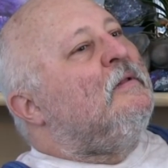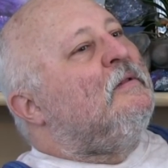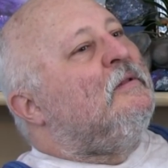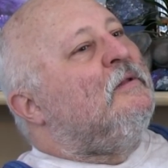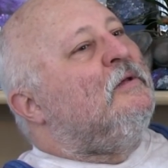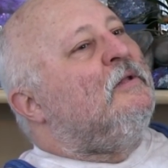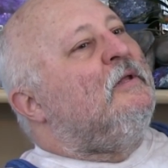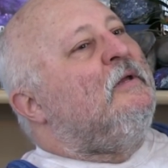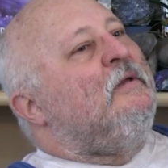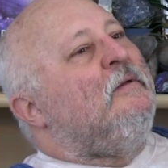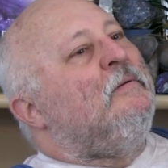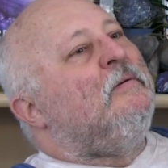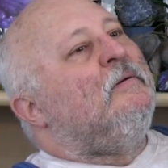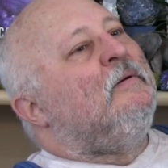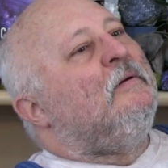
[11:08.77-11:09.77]

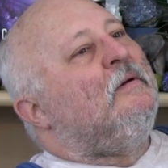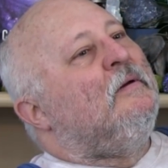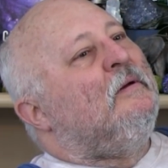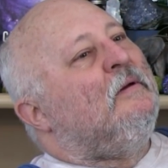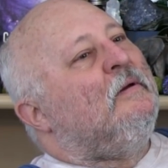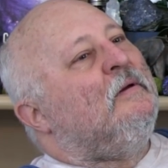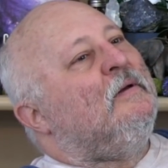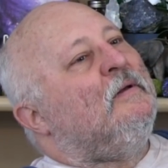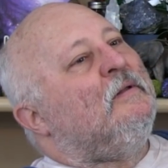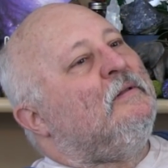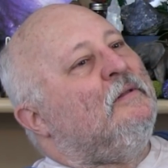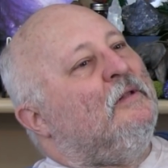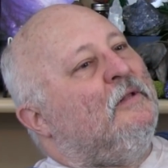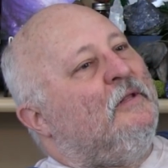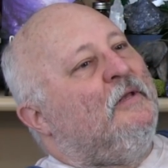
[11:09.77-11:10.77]
Lily
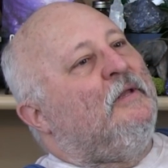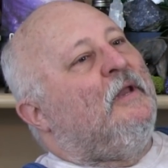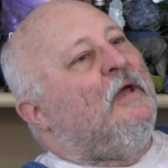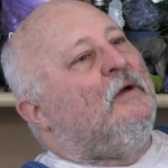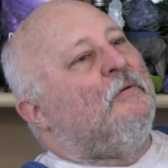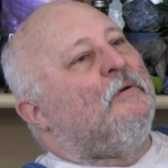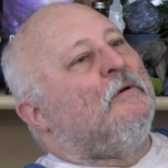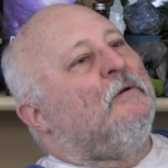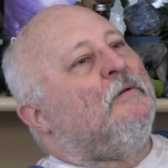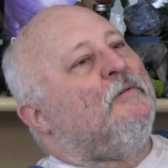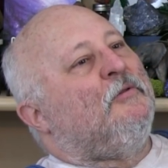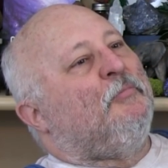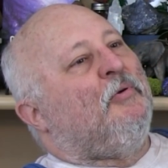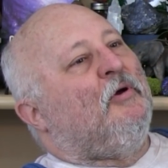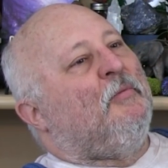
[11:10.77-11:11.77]
Lily and Auer,
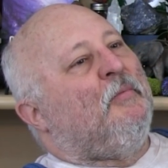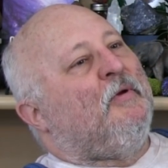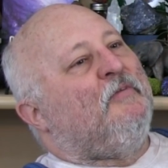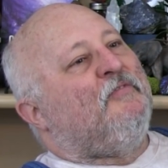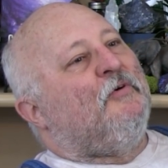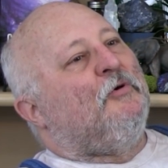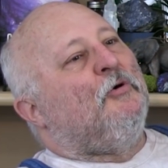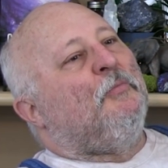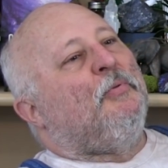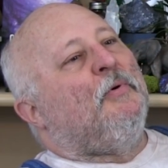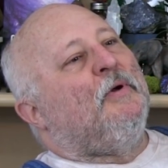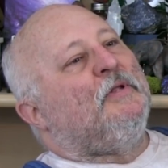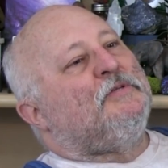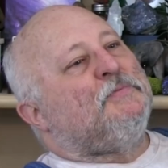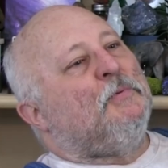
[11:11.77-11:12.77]
the primary focal
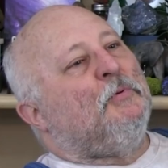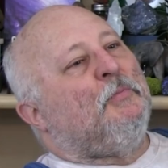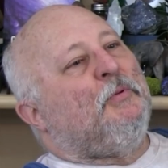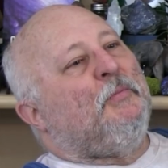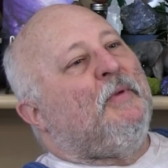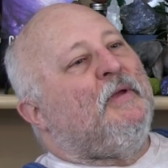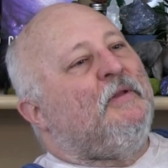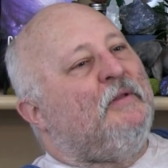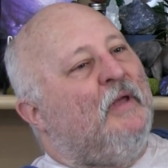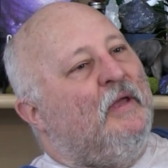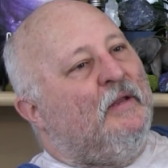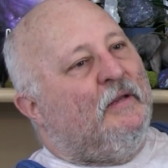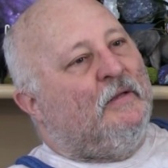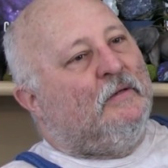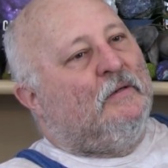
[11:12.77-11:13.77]
points will be
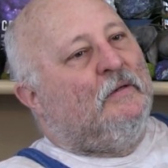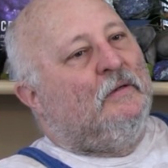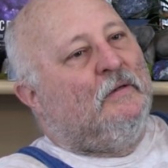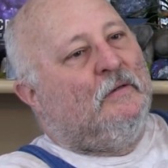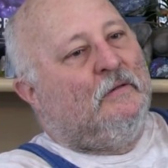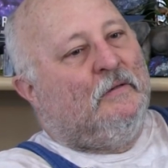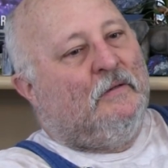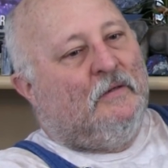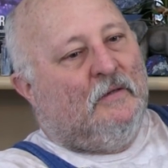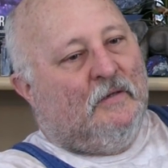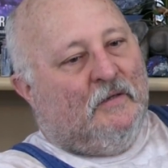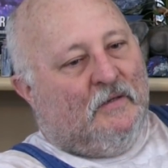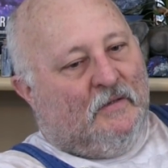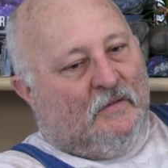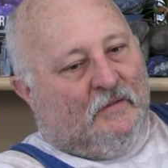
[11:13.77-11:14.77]
maintaining
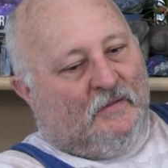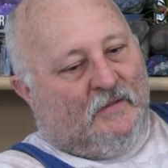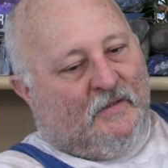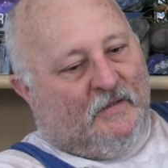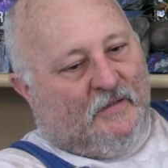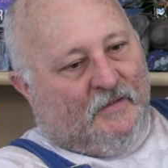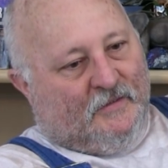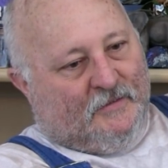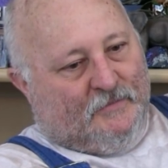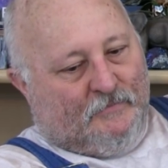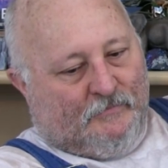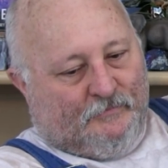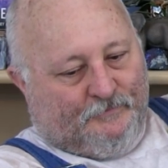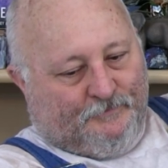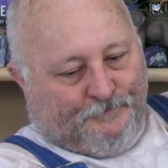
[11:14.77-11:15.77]
the, um,